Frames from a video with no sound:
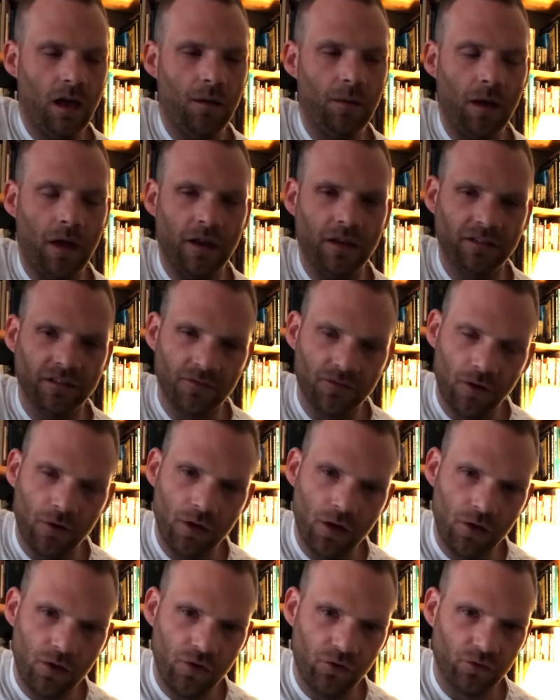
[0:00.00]
And it's a very
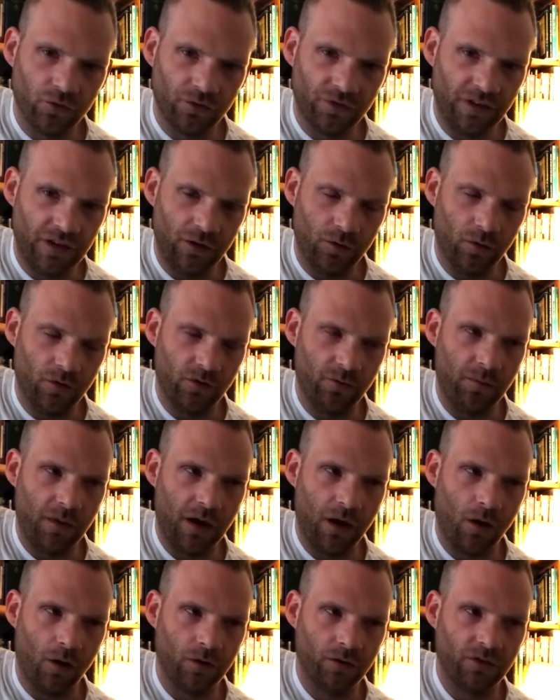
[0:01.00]
unusual sequence
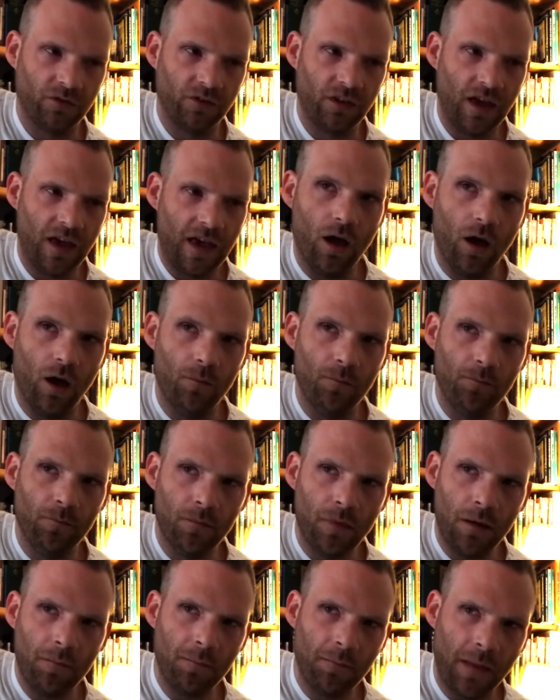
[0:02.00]
because
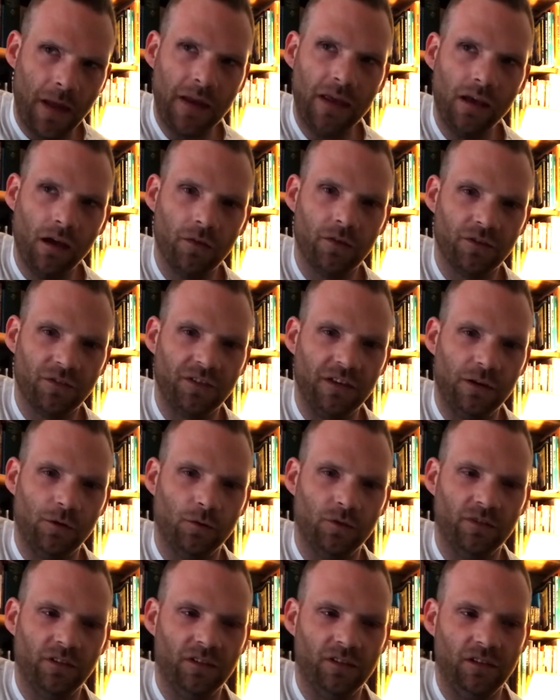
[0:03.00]
many other
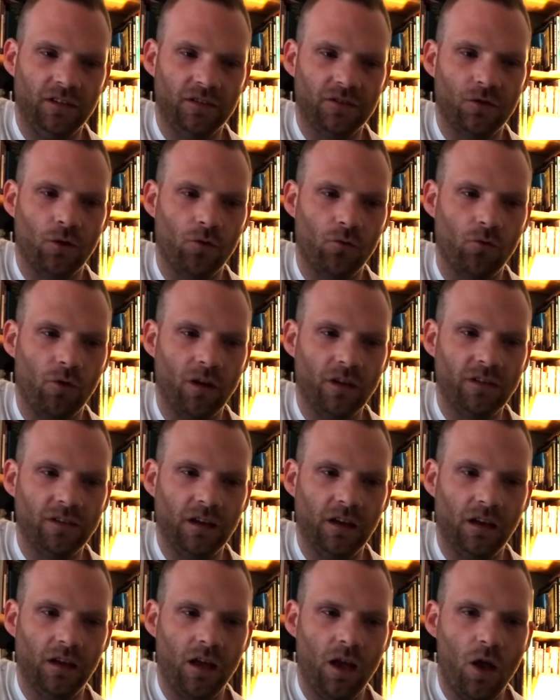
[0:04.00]
sequences in
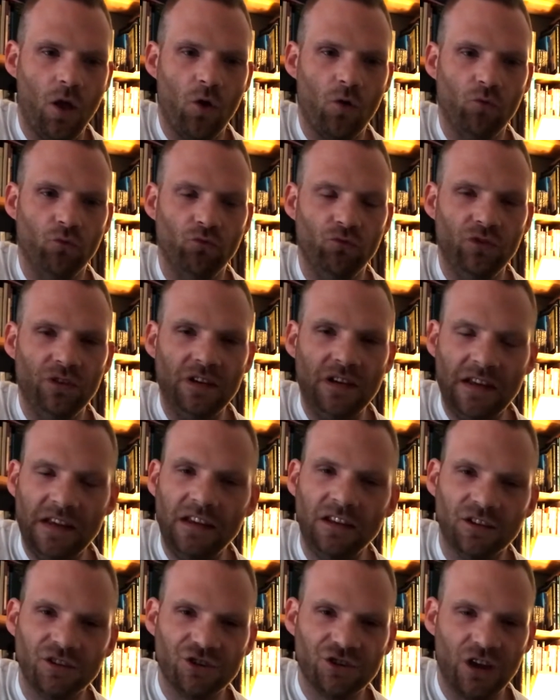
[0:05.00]
songwriting need
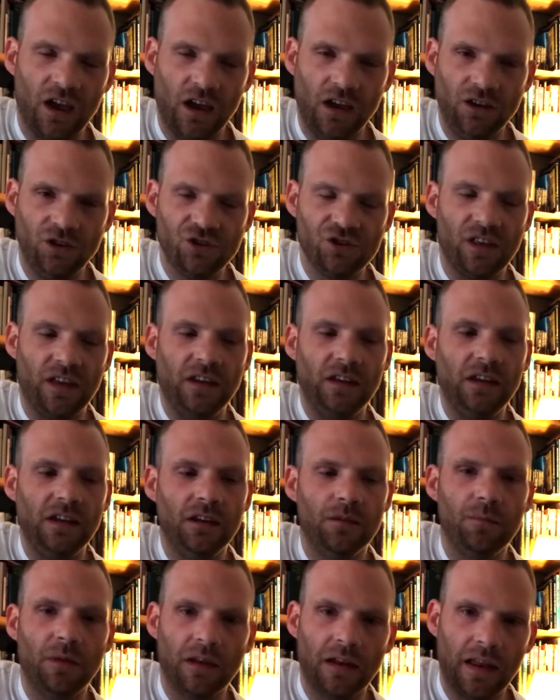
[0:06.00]
a change. They need a
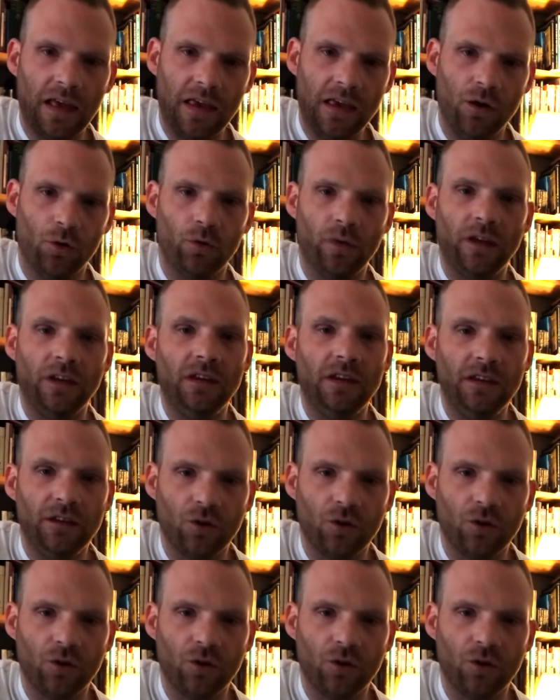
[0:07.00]
middle eight or they need a